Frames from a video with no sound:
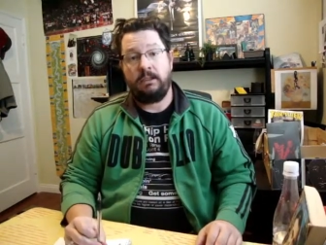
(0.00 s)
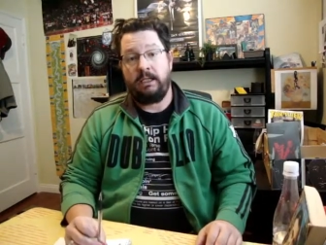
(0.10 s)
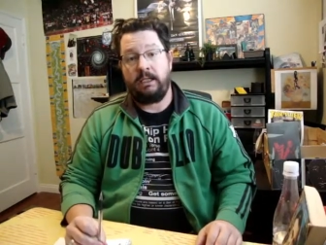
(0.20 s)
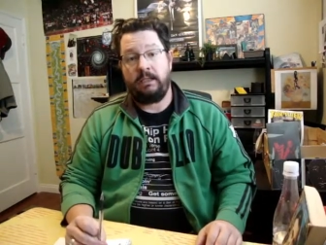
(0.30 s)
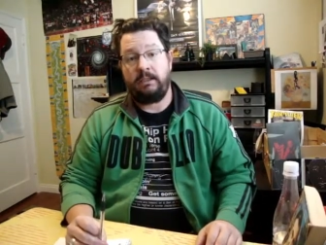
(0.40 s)

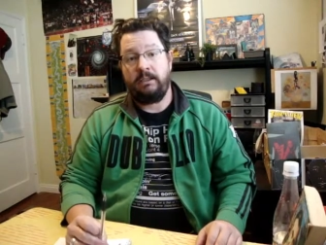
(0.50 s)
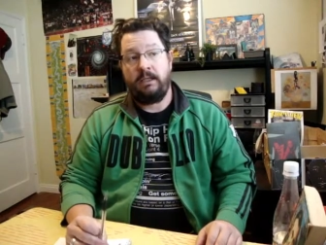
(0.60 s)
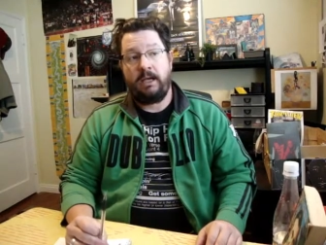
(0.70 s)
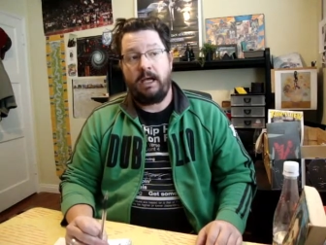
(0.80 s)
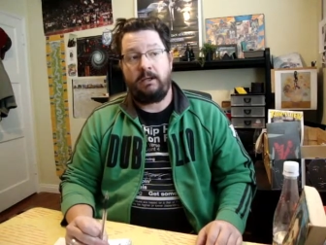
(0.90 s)
And
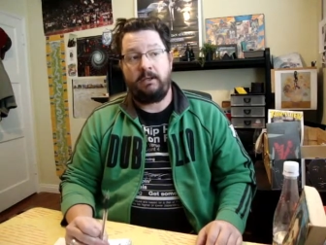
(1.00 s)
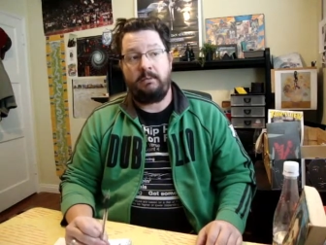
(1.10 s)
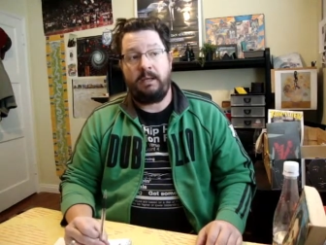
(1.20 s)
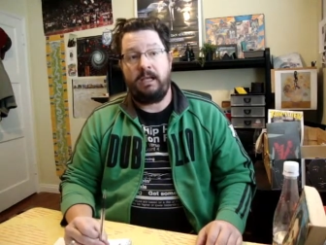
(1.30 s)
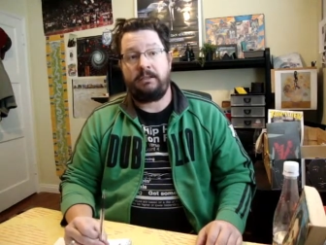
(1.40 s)
I couldn't
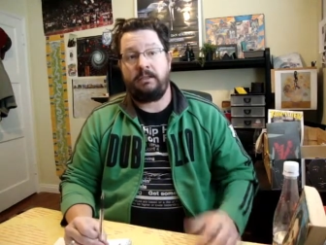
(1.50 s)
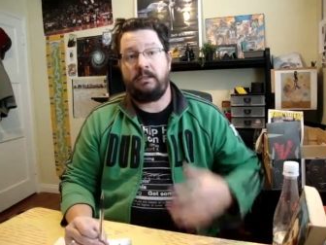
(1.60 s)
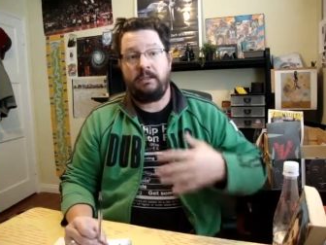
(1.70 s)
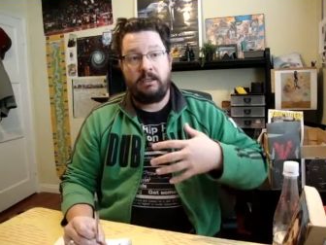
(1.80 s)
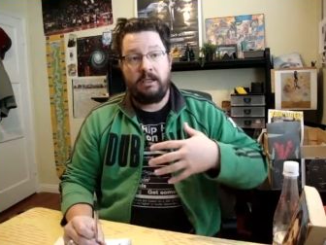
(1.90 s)

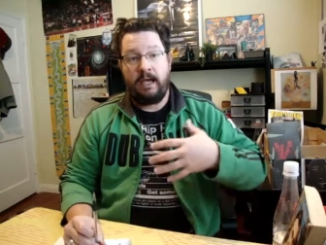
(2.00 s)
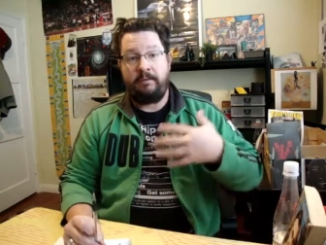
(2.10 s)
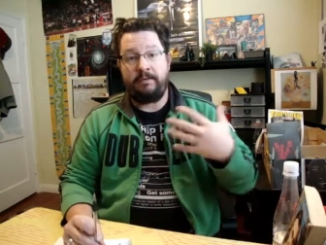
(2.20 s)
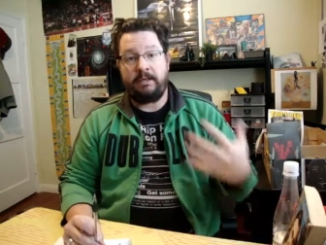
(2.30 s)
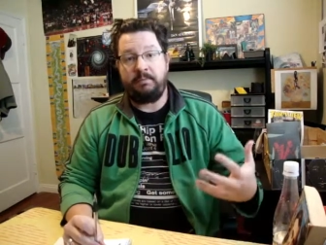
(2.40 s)
imagine
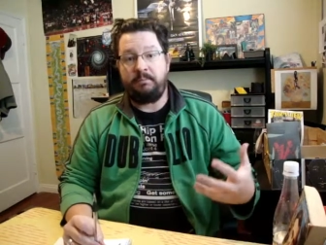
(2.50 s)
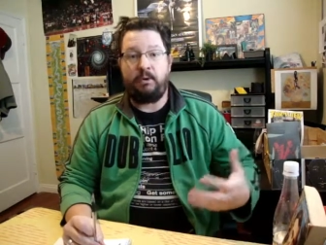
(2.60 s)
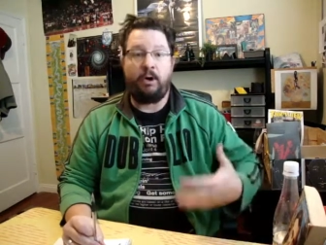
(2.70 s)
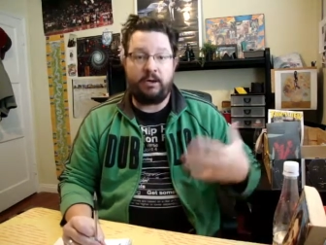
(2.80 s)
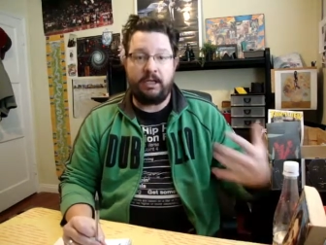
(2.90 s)
having it be
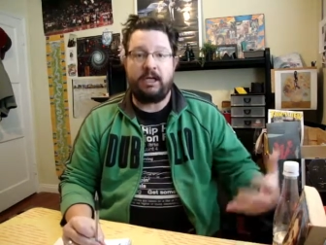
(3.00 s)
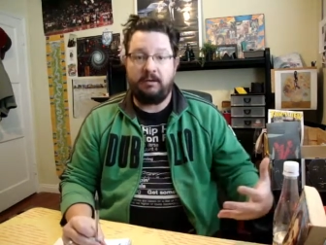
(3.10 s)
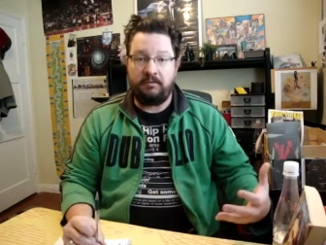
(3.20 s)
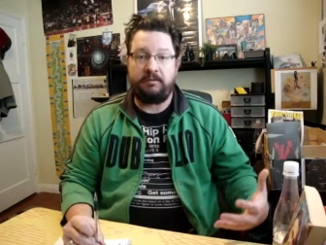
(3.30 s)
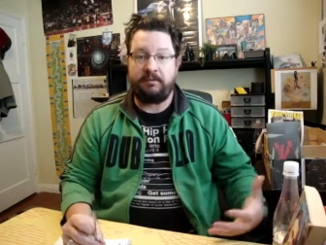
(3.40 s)
part
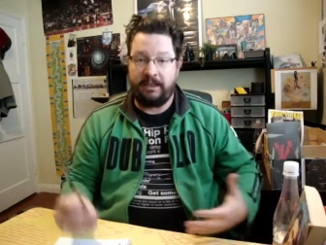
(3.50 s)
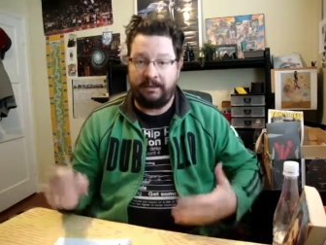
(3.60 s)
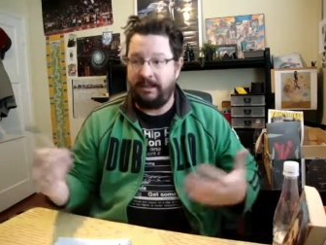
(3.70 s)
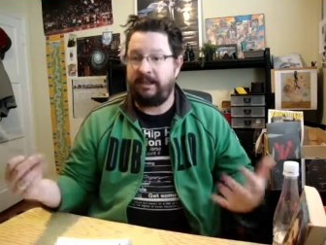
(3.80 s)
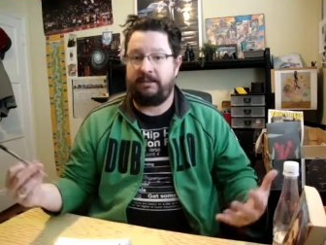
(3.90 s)
of like
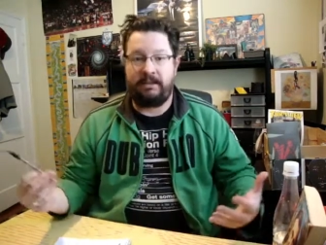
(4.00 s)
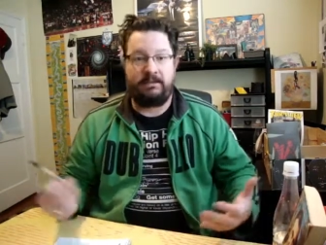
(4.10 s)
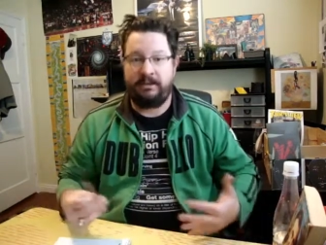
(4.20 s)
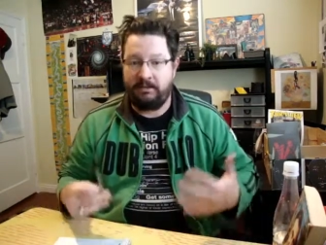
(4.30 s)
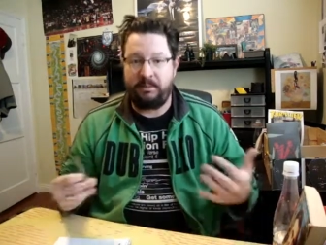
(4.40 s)
this. Like,
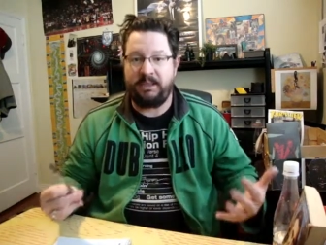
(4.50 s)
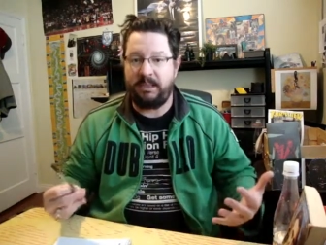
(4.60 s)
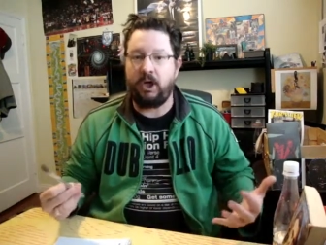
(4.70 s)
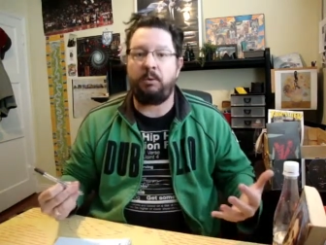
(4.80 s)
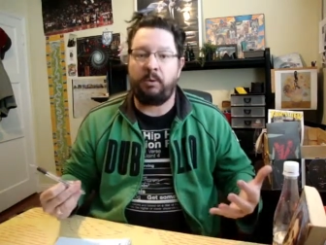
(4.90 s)
this would be a
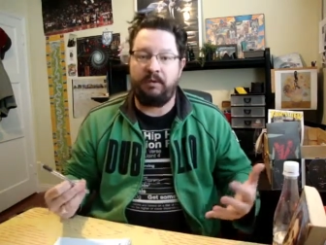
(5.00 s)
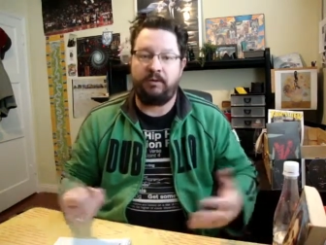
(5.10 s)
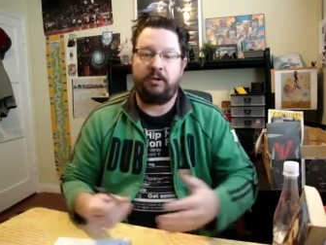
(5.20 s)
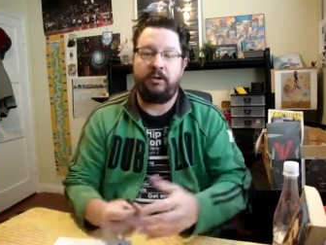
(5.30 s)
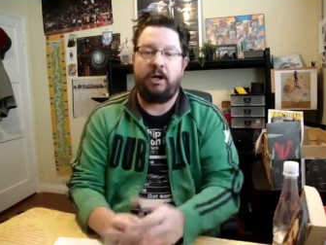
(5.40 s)
terrible way for
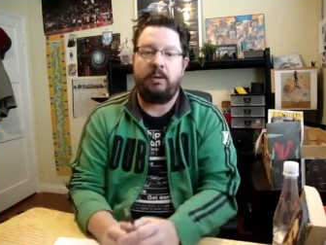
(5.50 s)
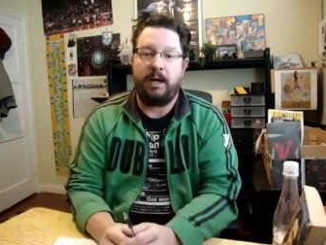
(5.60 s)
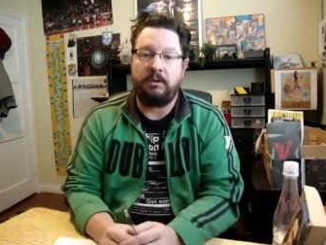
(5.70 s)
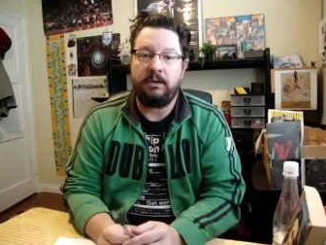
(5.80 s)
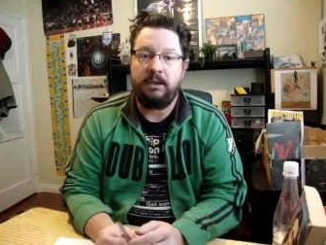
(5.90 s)
her to go
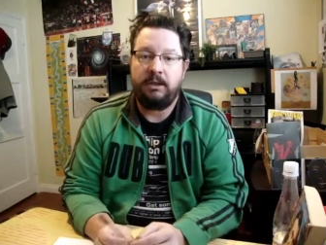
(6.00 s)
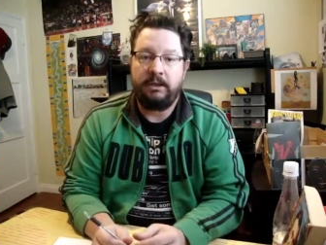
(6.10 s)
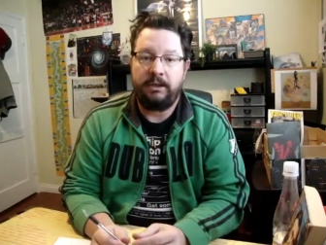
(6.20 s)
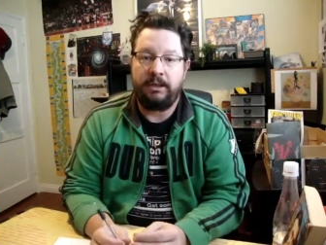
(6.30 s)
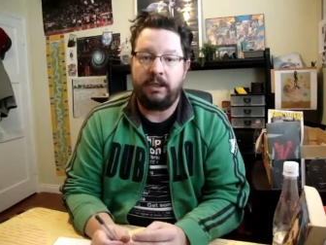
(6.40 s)
out.
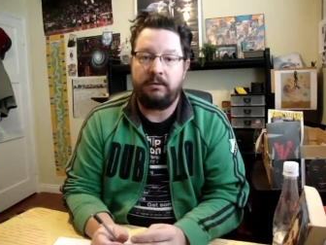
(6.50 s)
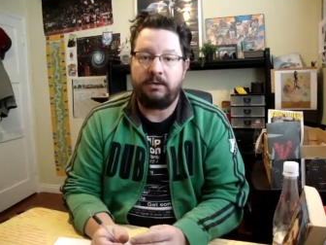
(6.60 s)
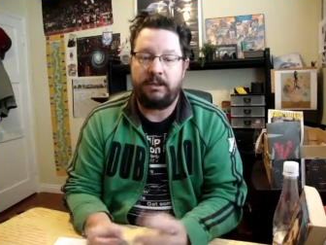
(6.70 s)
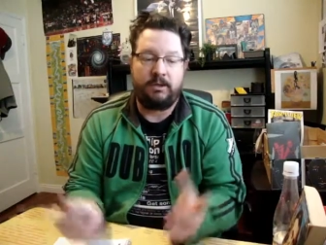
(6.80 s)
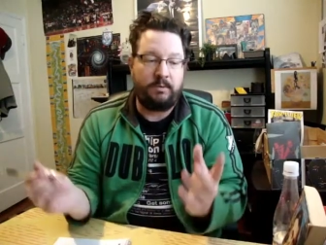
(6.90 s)

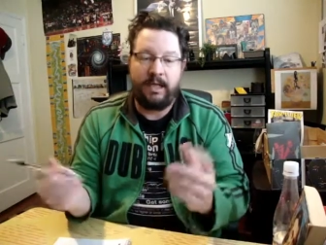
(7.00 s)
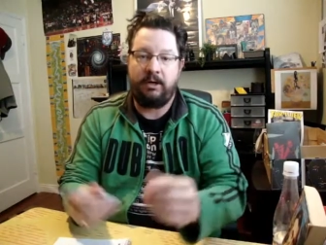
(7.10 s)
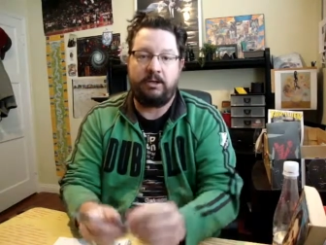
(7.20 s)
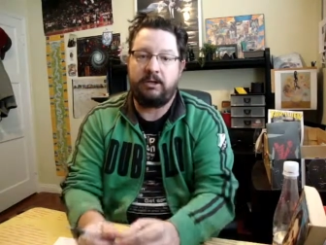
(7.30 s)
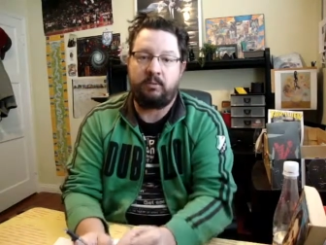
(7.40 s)
She just went out
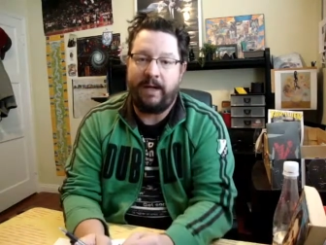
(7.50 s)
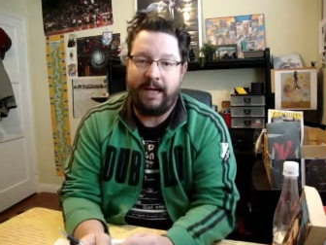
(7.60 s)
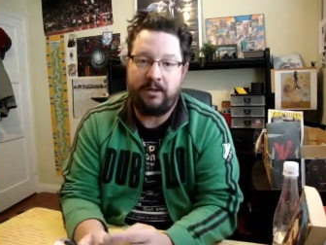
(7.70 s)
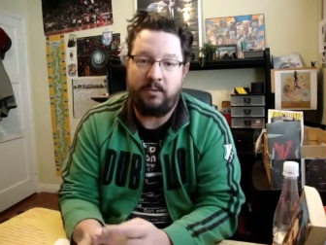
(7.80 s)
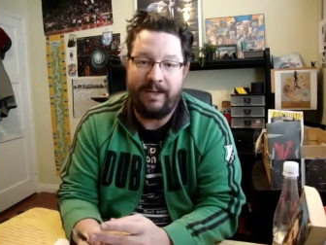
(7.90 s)
on some
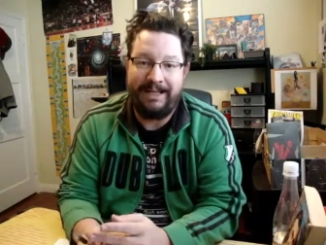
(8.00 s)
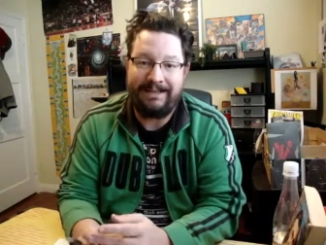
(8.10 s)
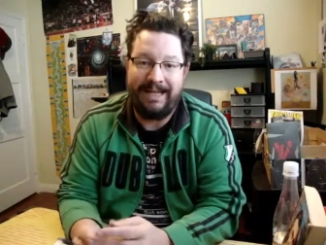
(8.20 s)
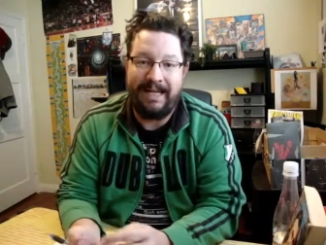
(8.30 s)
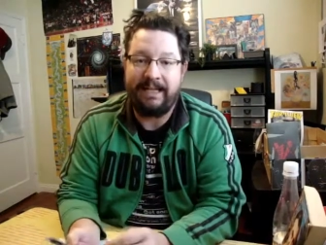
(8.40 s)
random
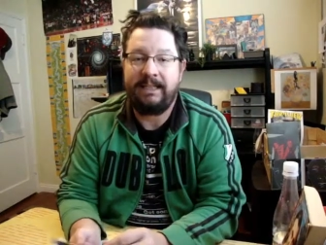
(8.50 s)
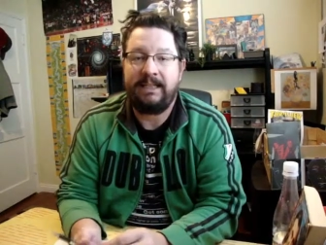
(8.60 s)
Wednesday.